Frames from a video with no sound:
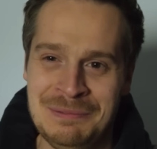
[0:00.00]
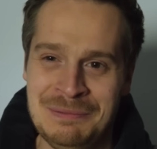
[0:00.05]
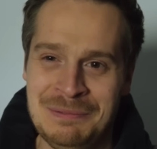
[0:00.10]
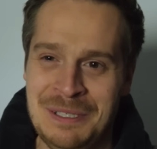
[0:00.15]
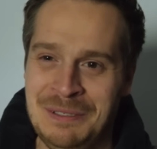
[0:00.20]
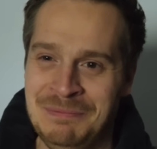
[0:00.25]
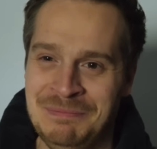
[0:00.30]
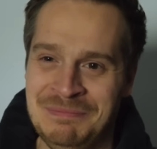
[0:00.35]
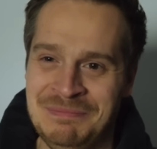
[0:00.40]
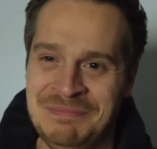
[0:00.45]

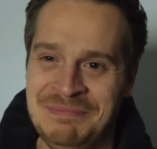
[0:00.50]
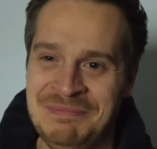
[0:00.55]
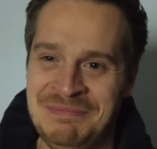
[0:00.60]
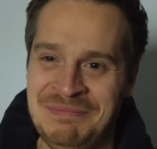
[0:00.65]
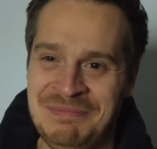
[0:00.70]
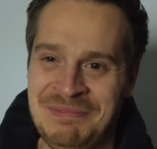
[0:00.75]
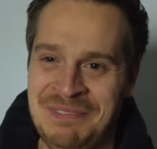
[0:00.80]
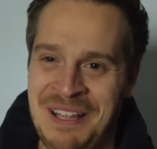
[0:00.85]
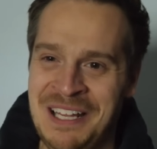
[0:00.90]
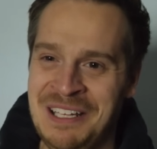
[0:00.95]
Well,
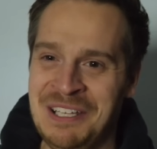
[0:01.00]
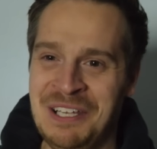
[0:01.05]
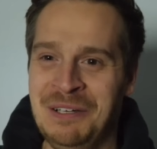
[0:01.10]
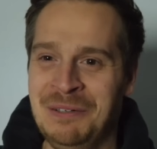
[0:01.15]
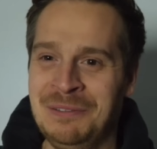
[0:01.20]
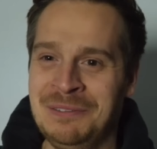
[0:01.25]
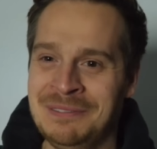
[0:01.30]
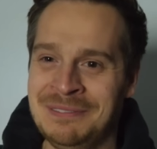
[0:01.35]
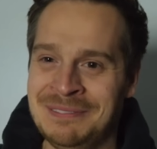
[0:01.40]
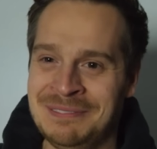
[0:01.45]
thank
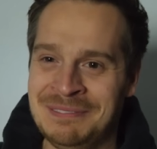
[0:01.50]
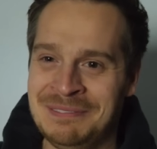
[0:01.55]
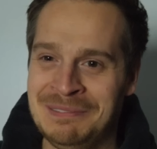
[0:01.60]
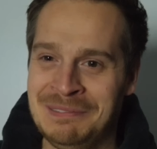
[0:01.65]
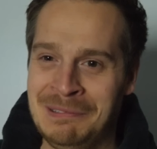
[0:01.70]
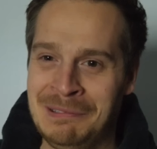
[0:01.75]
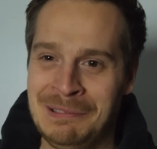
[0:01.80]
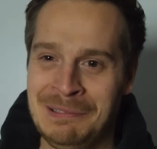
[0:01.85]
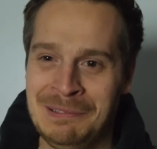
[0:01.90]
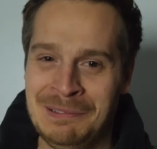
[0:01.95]
you.
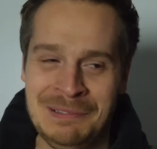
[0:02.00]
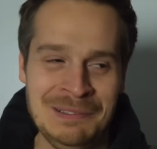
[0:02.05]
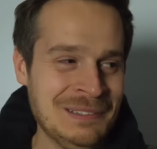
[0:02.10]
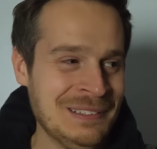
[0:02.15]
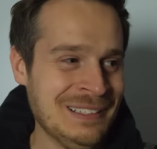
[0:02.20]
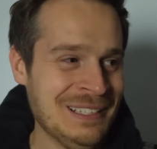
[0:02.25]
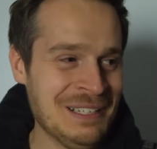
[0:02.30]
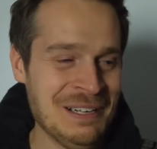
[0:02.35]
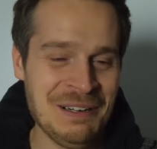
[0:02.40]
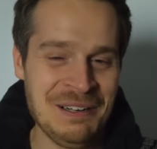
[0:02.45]

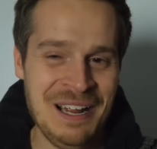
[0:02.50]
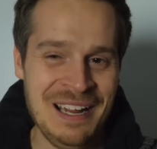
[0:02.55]
You know,